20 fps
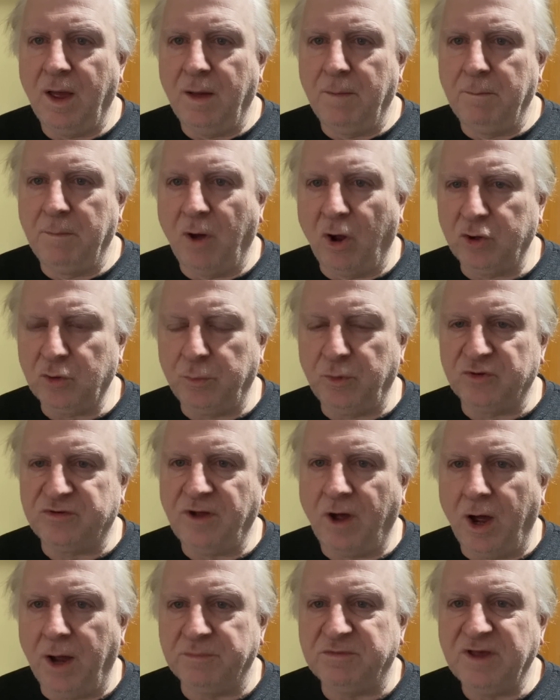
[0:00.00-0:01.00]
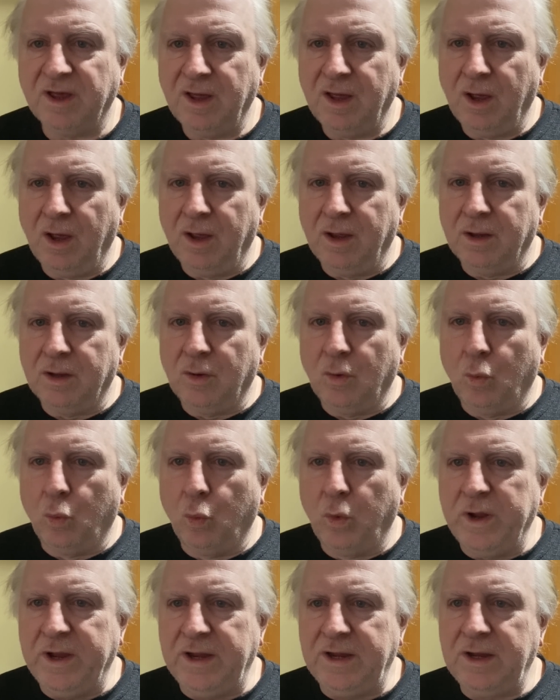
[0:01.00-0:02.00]
multiple times.
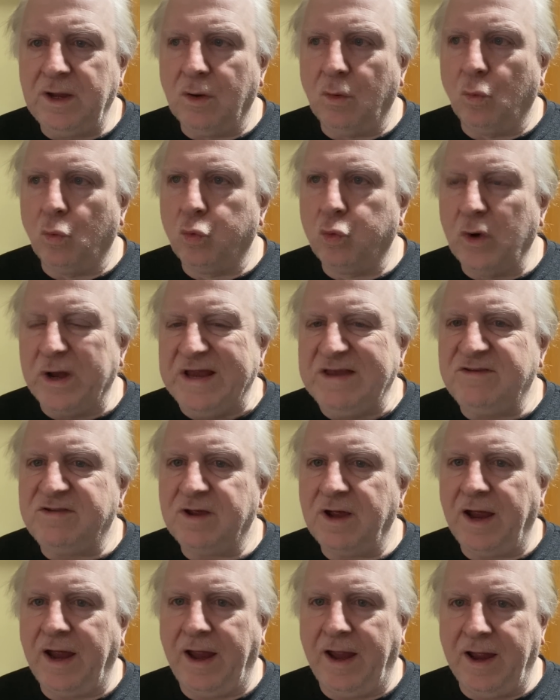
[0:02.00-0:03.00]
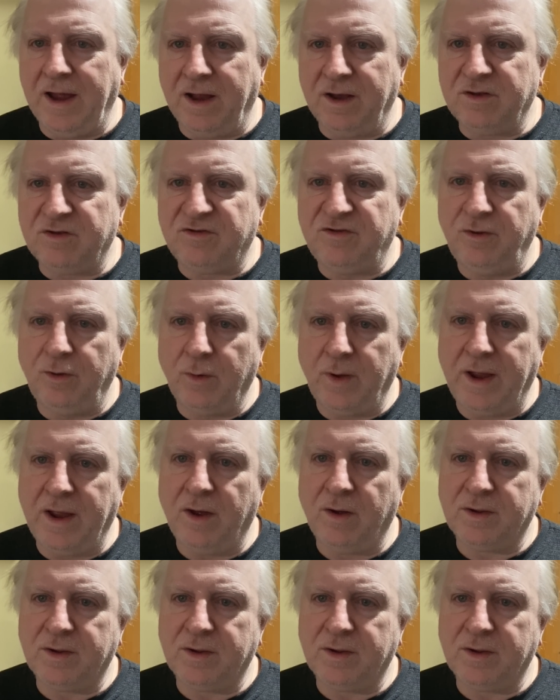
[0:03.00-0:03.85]
We reach out to our